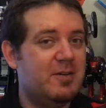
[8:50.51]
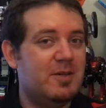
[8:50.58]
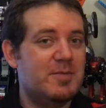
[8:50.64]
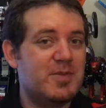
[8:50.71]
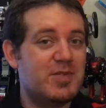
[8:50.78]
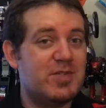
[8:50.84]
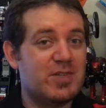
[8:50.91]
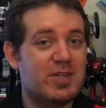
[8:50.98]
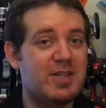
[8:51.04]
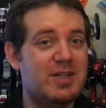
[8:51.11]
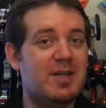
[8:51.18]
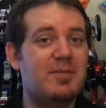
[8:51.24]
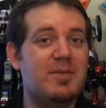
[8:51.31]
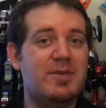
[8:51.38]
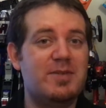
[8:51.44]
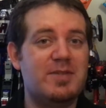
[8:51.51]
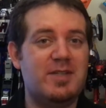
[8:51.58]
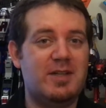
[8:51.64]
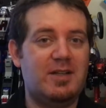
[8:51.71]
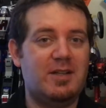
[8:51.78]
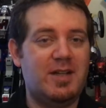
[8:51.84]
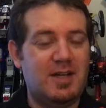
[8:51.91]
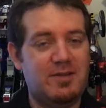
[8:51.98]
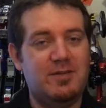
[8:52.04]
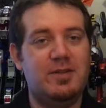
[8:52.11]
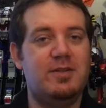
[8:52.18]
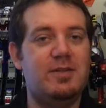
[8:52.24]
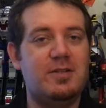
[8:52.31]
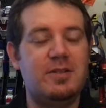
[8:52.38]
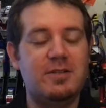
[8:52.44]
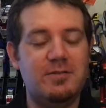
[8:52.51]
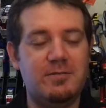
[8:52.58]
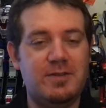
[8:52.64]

absurd numbers that a lot of other